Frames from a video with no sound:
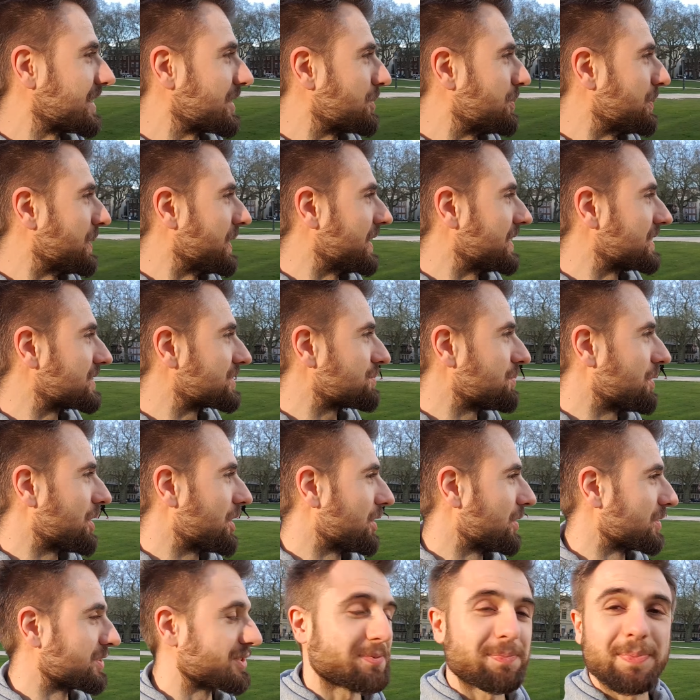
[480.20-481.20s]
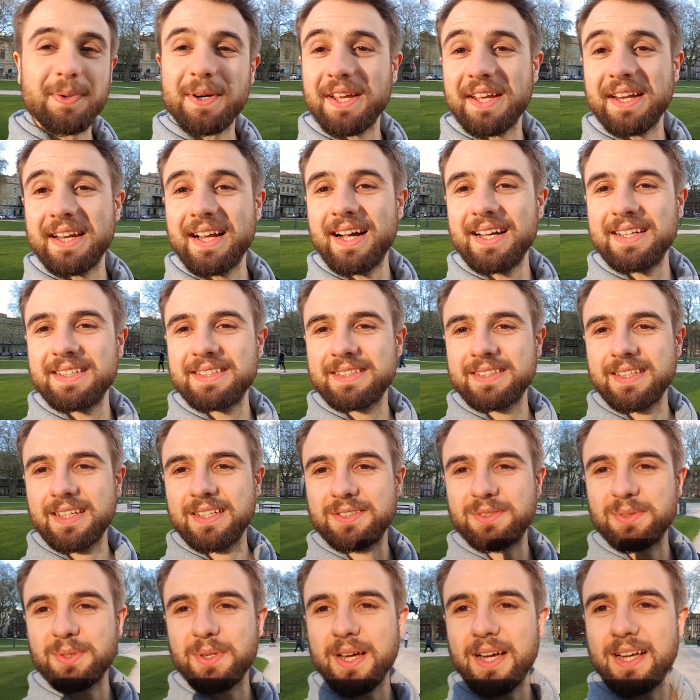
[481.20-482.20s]
Queen Square looks pretty nice,
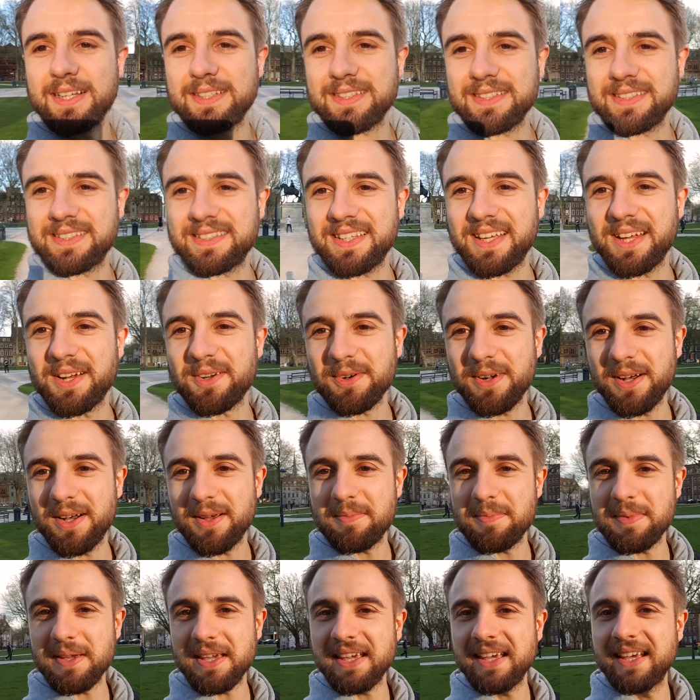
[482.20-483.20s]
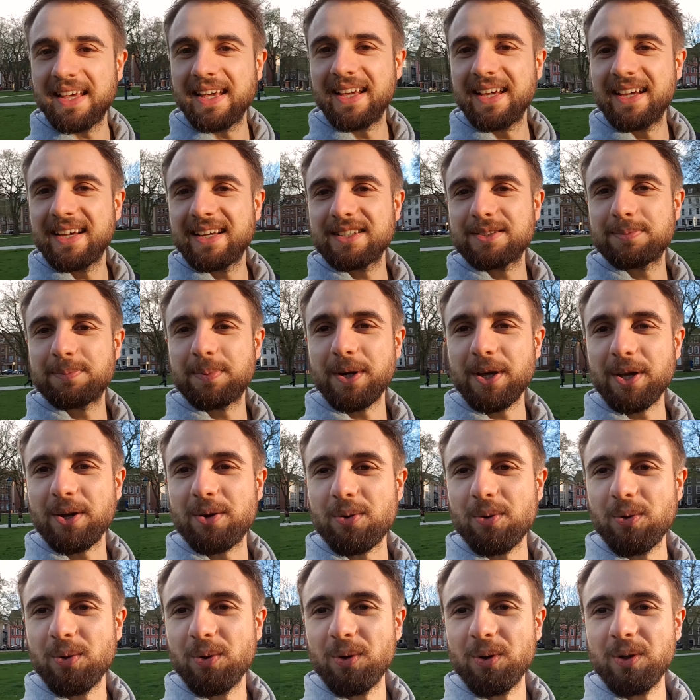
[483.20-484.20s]
as you guys can see around me. It's pretty
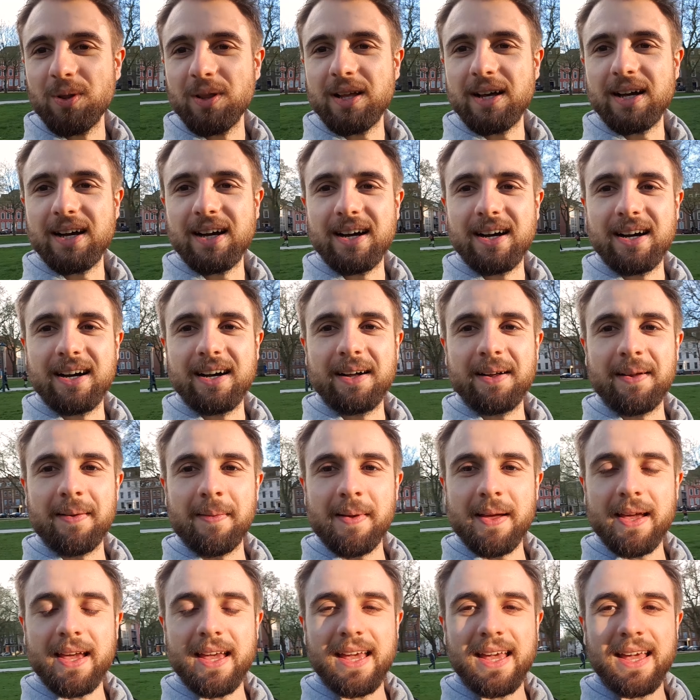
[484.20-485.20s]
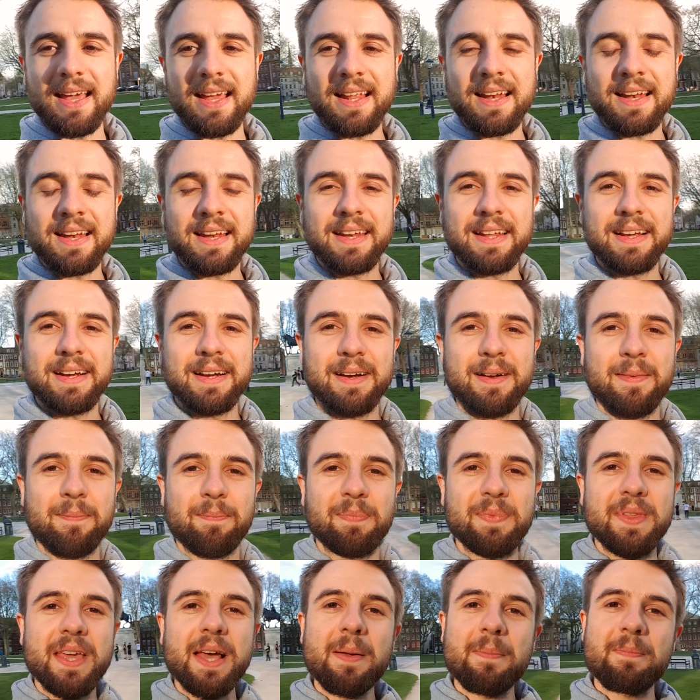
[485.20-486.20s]
cool. Uh, and
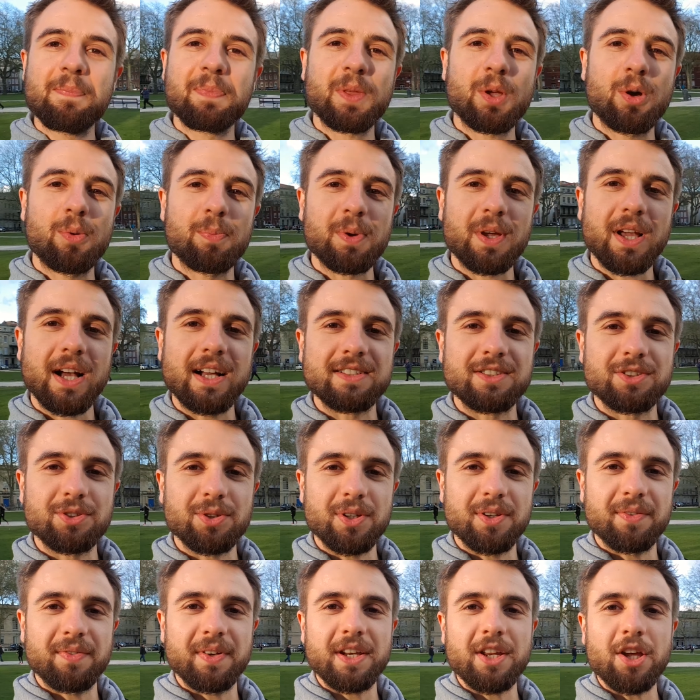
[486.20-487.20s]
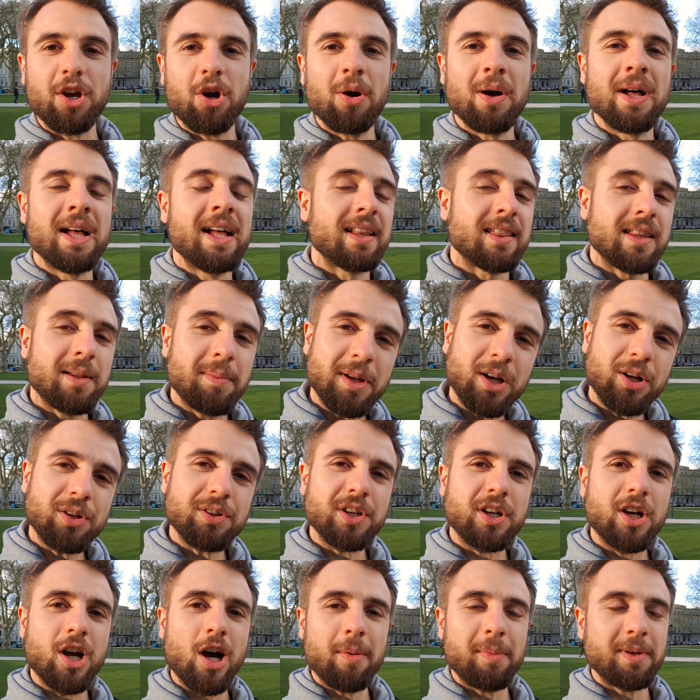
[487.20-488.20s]
um, yeah, hope you guys enjoyed the video. Let me know
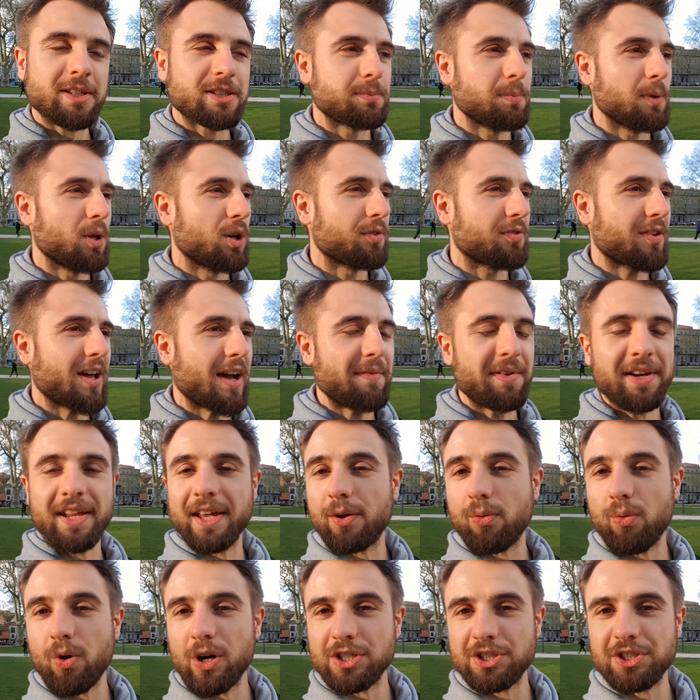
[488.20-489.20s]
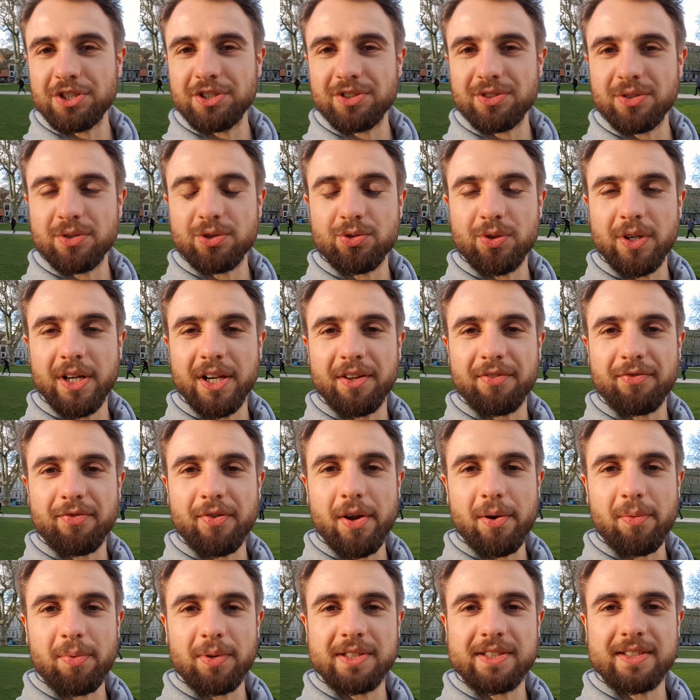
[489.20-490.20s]
in the comments below if you have any questions on training
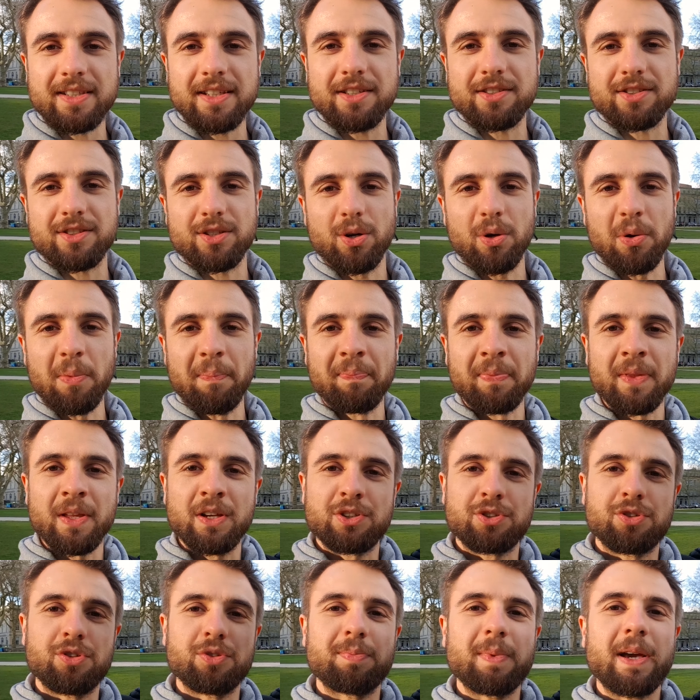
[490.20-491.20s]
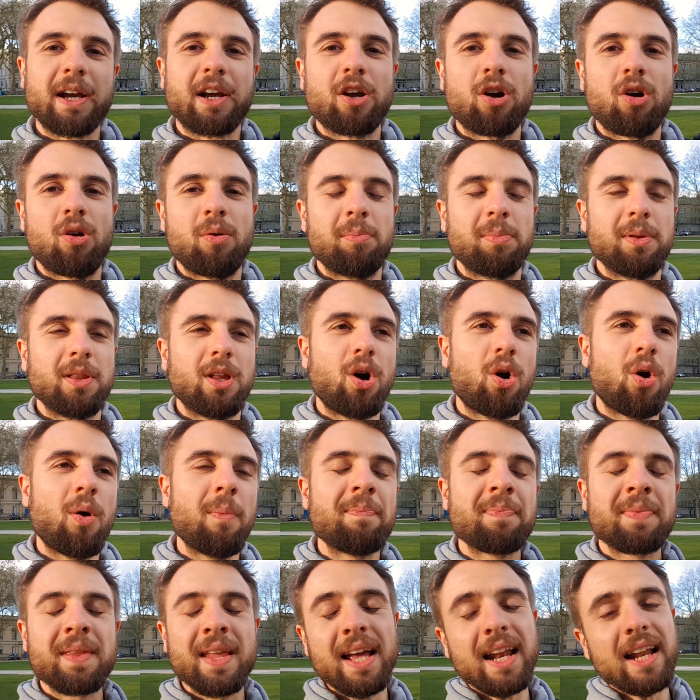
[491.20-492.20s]
frequency. So shoot me a comment below.
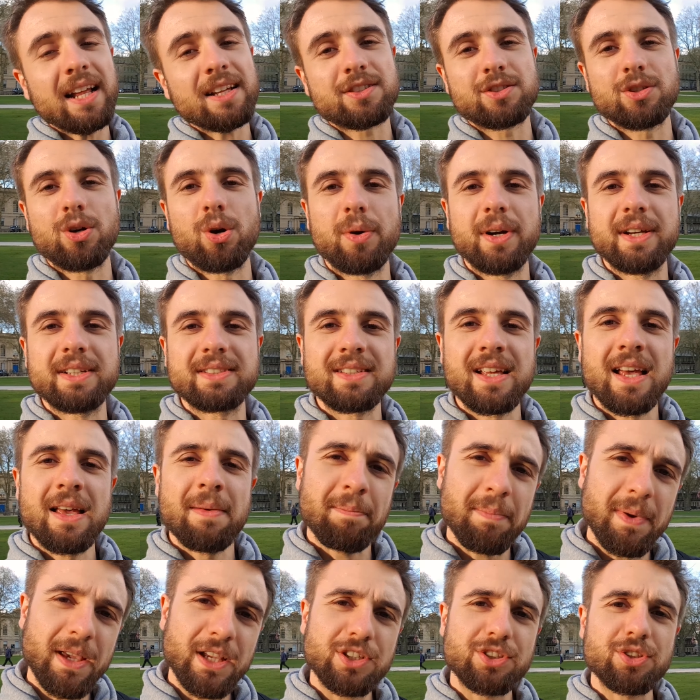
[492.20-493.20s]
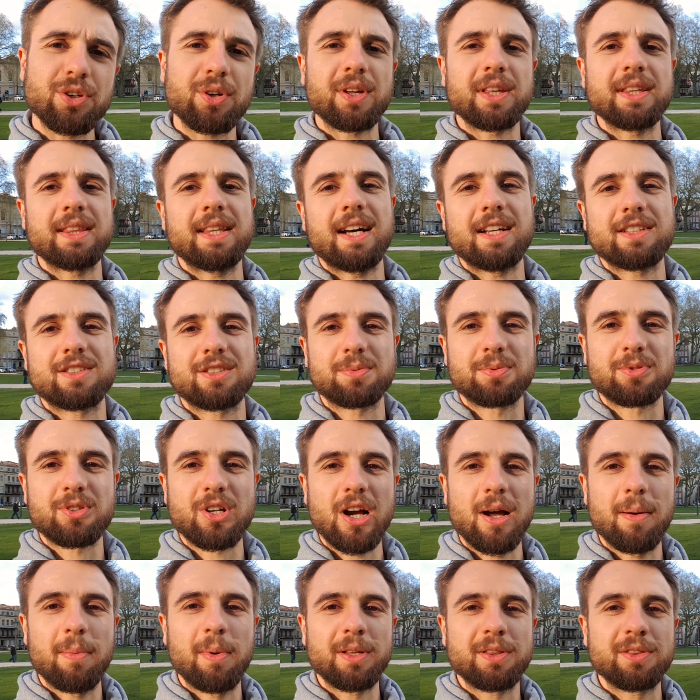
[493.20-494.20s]
And as always, make sure to hit that
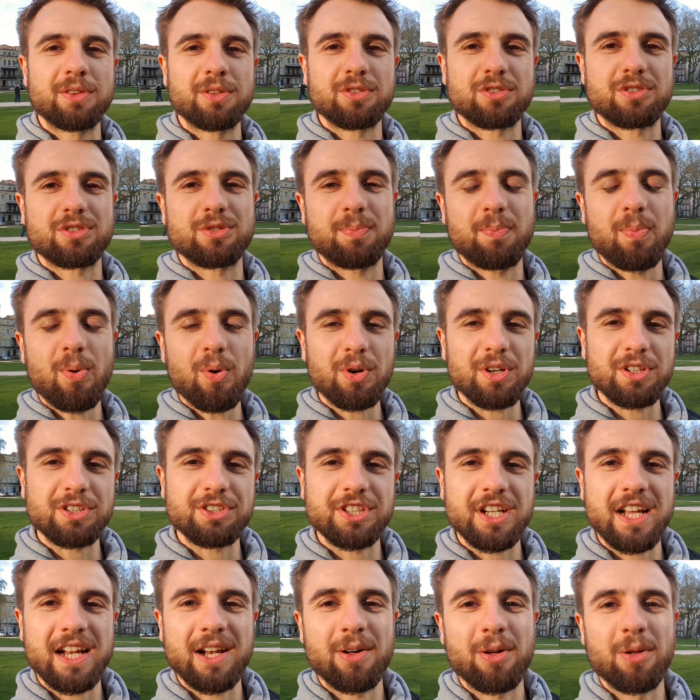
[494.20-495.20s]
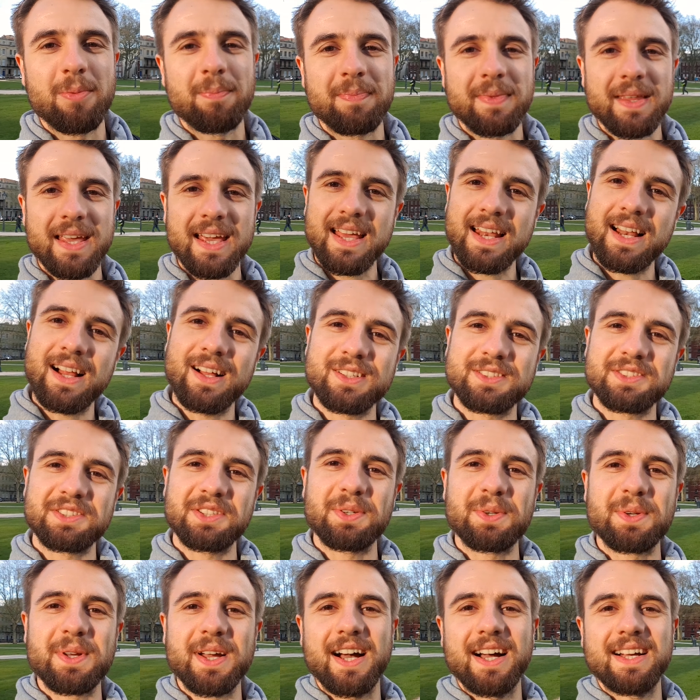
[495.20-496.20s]
subscribe button to support the channel. And I'll
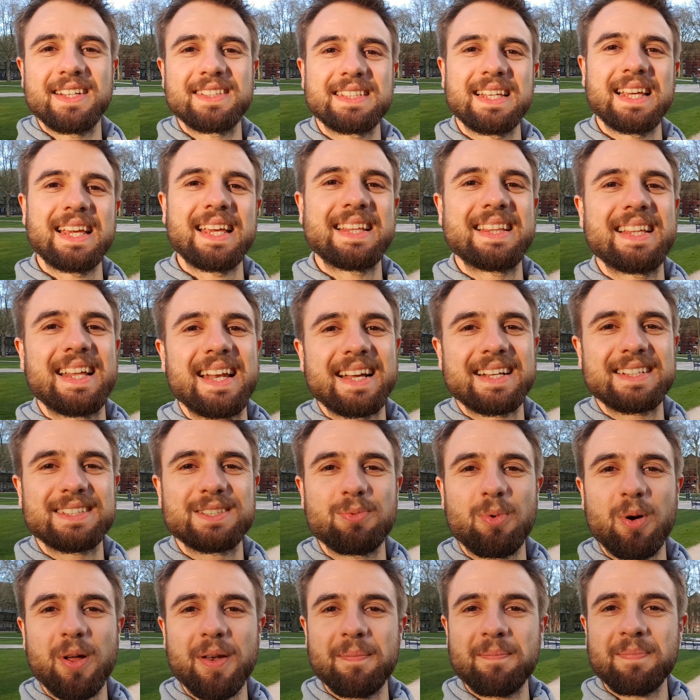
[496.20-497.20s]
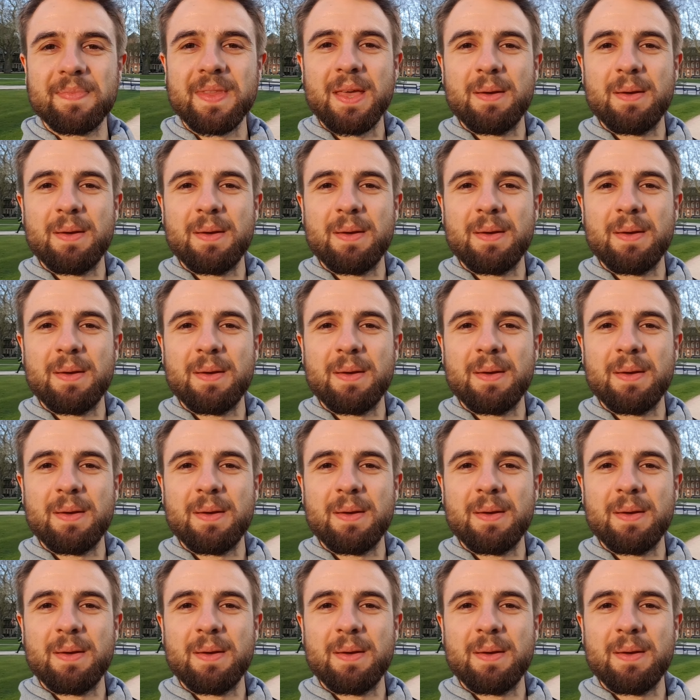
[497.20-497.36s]
see you guys in the next one.